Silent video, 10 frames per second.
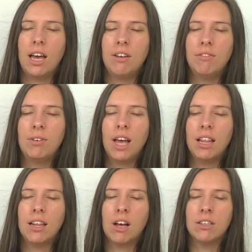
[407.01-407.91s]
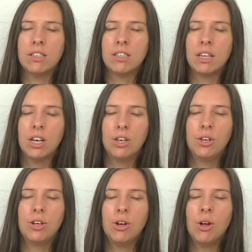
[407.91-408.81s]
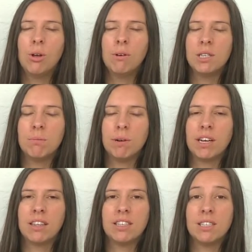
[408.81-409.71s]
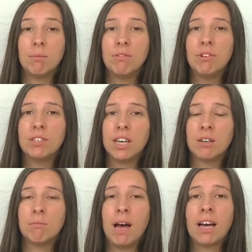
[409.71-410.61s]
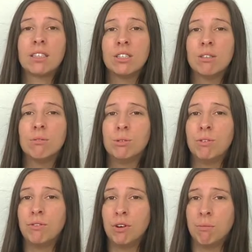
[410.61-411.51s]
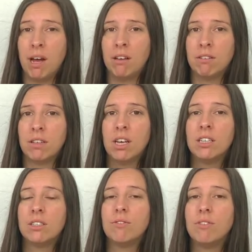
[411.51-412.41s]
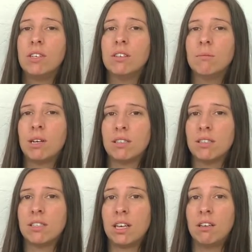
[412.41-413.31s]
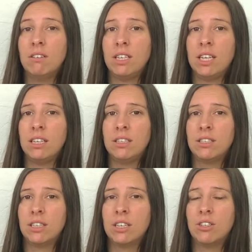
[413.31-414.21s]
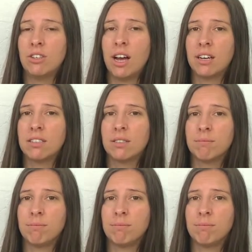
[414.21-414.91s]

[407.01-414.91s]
And if you get lost, you can always bring the tip of your tongue back to the roof of your mouth to feel the muscles that you need to contract.